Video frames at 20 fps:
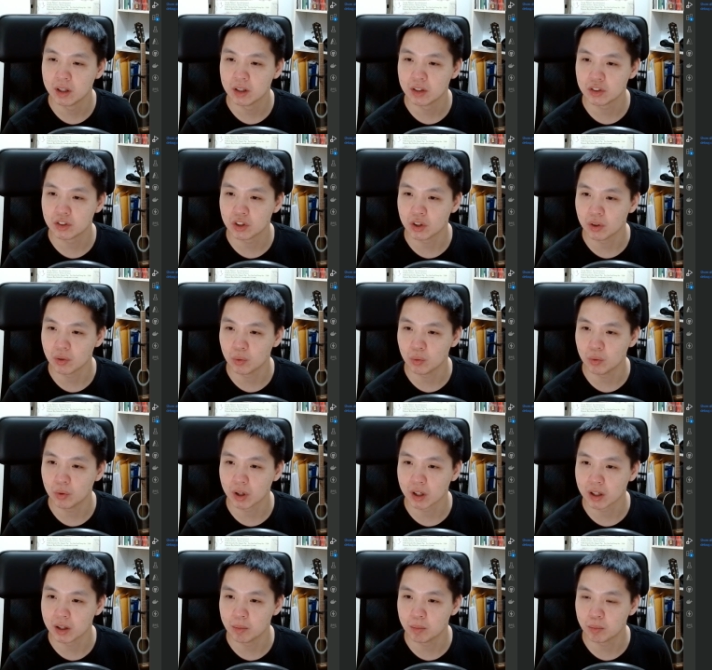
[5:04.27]
So
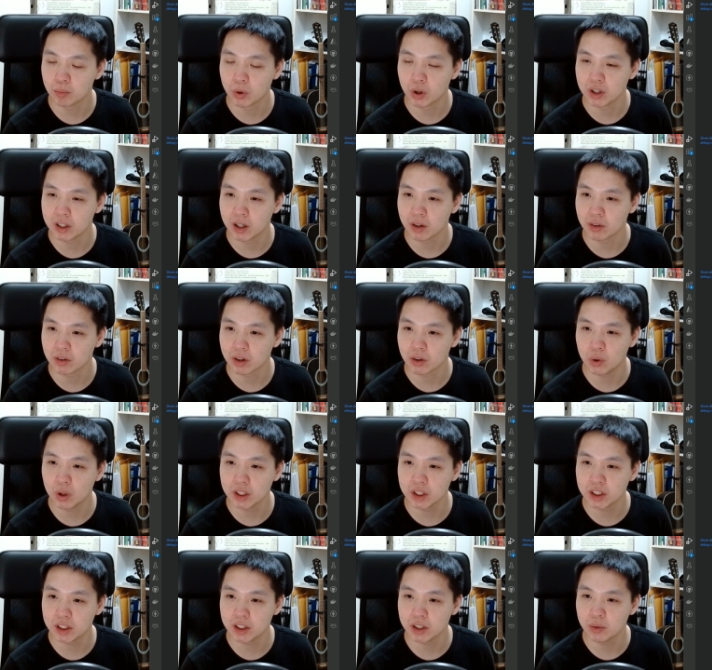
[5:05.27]
we're going to print out the
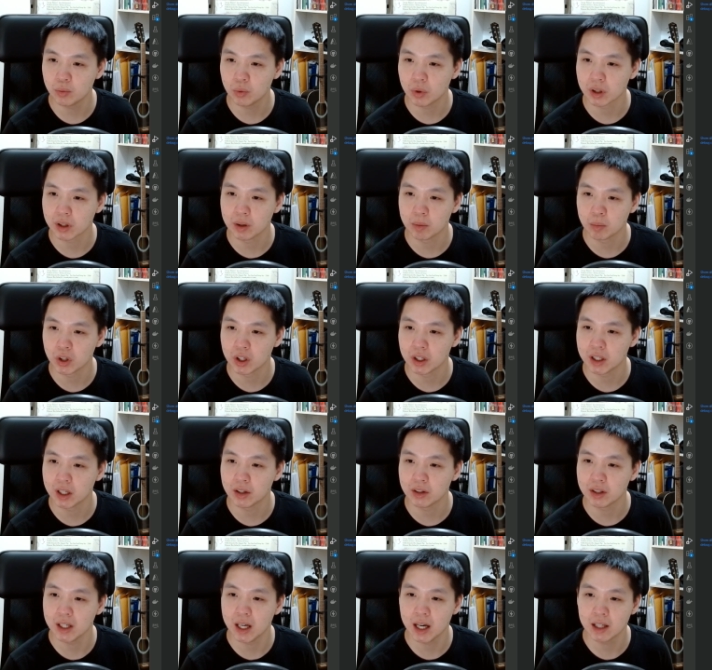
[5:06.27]
question, we're going to print
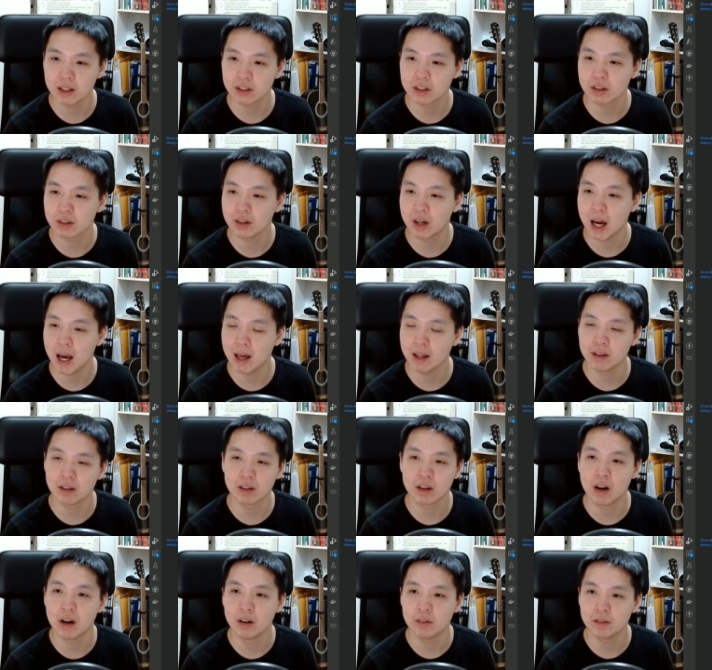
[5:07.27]
out the answer, and the
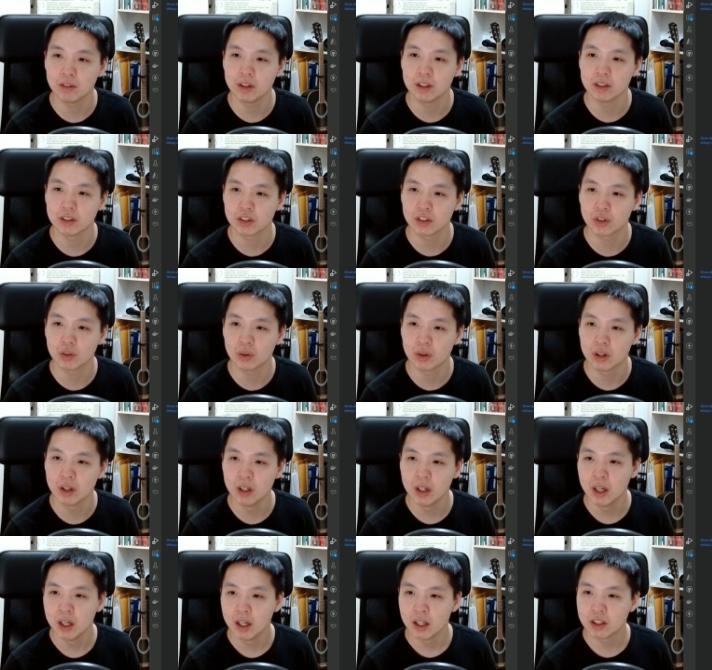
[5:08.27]
confidence score.
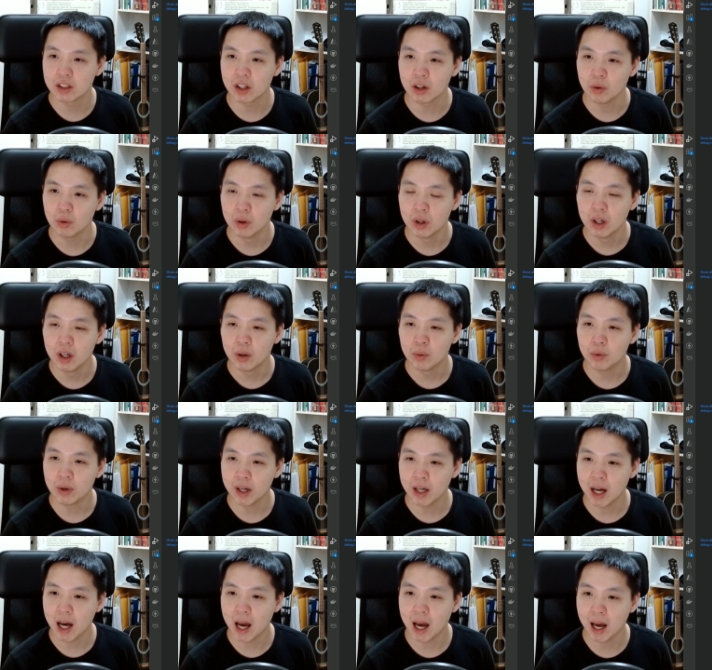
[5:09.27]
So
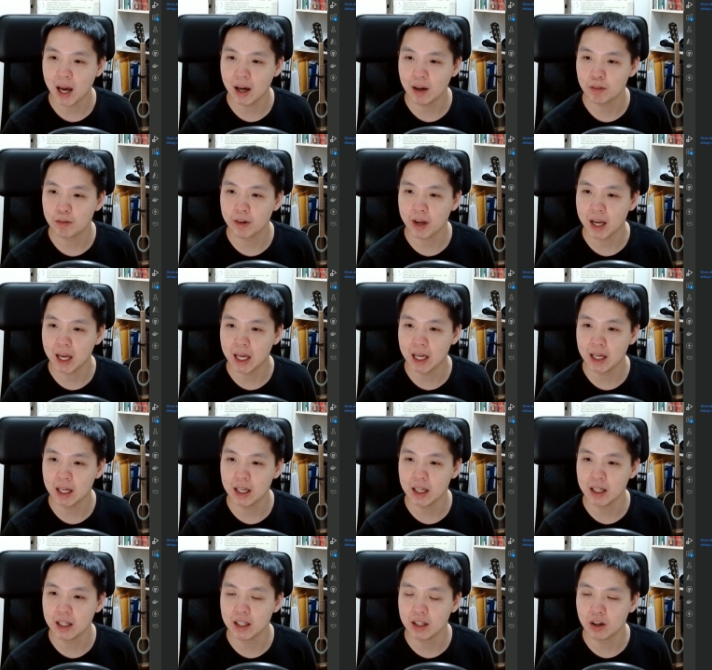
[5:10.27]
we have
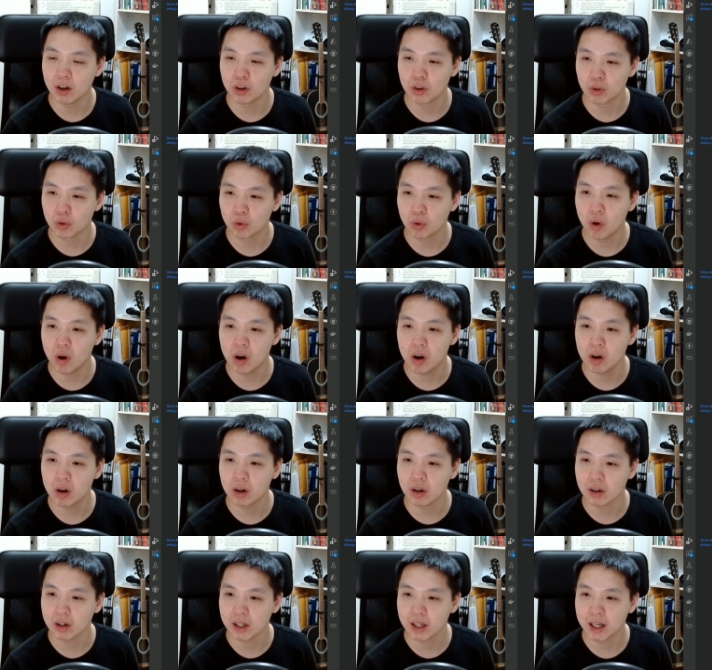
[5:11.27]
a
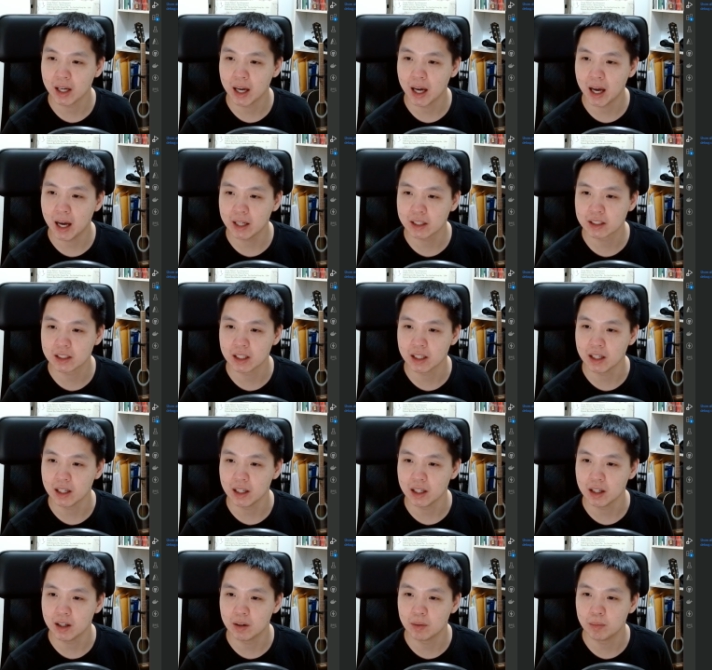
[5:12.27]
long
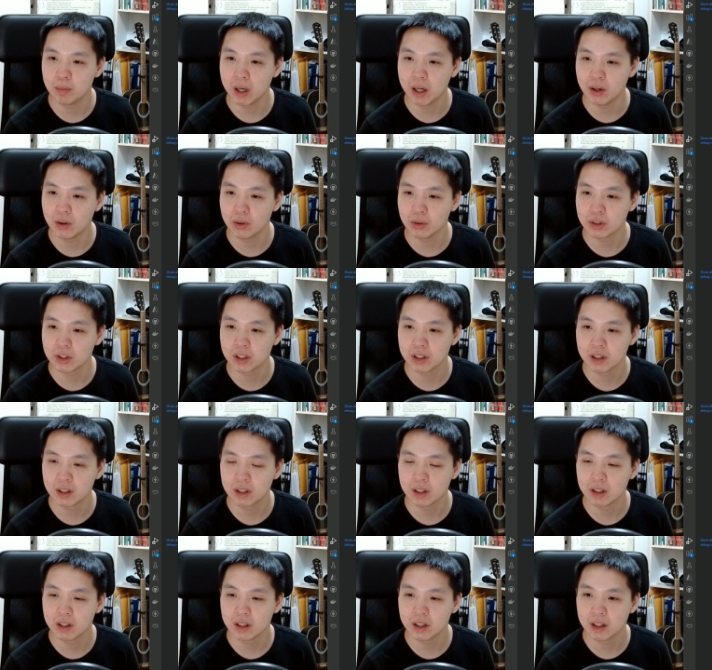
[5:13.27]
essay about
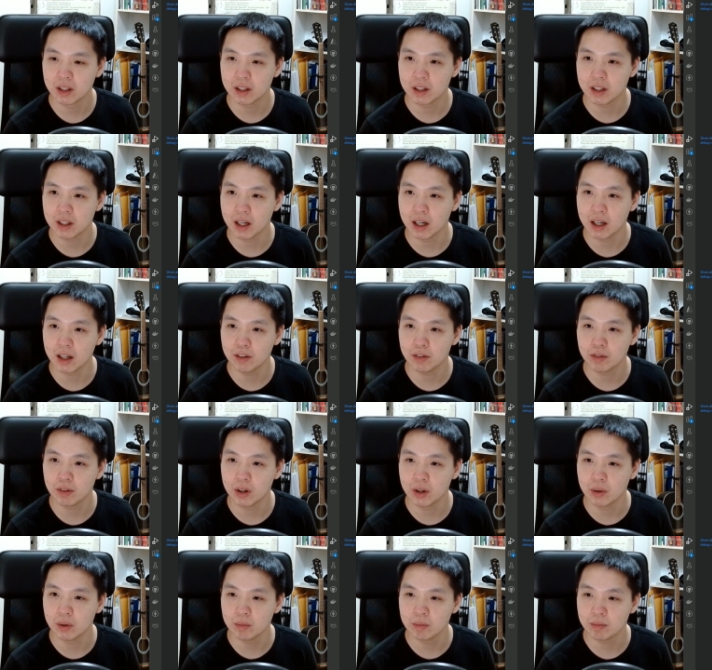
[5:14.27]
the
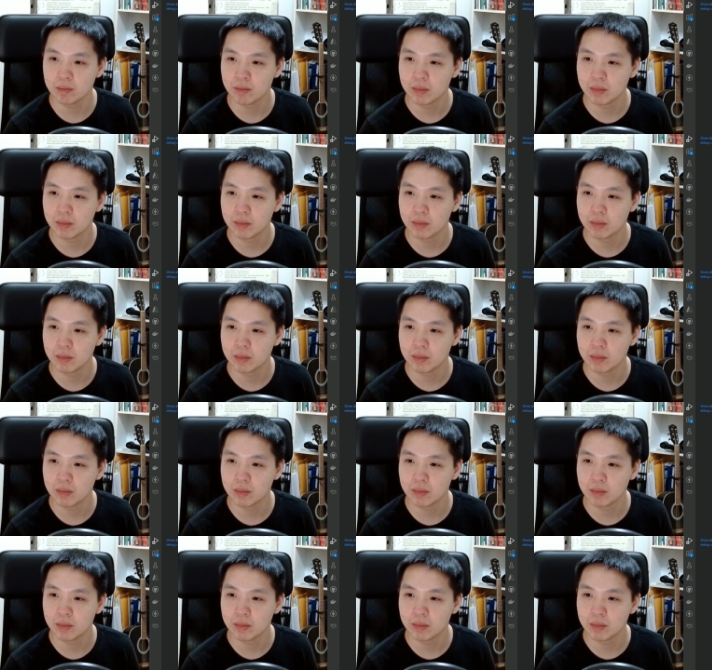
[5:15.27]
iPhone.